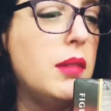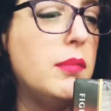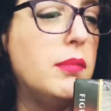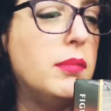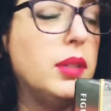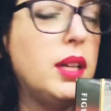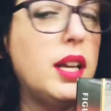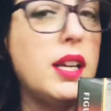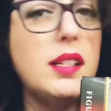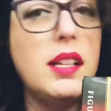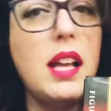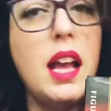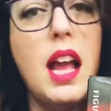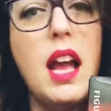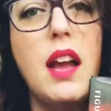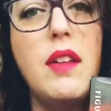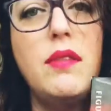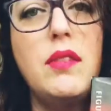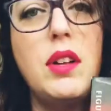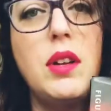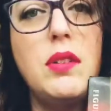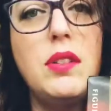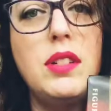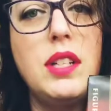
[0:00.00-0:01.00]
because I
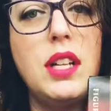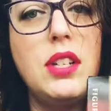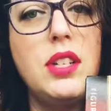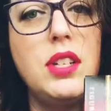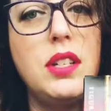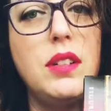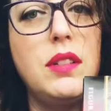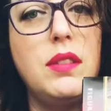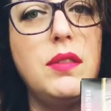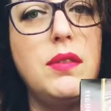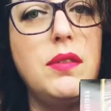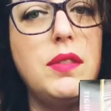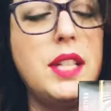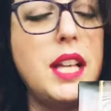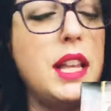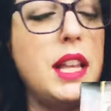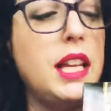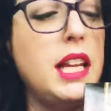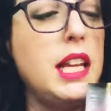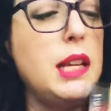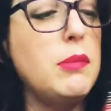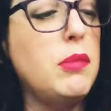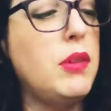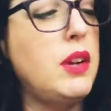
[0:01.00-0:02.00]
have no intention of
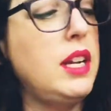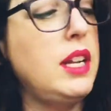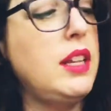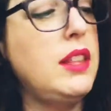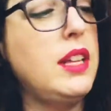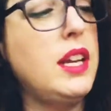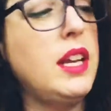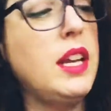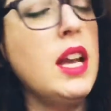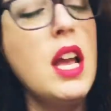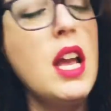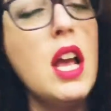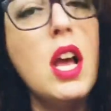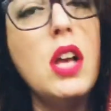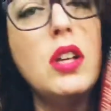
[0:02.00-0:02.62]
selling him or anything.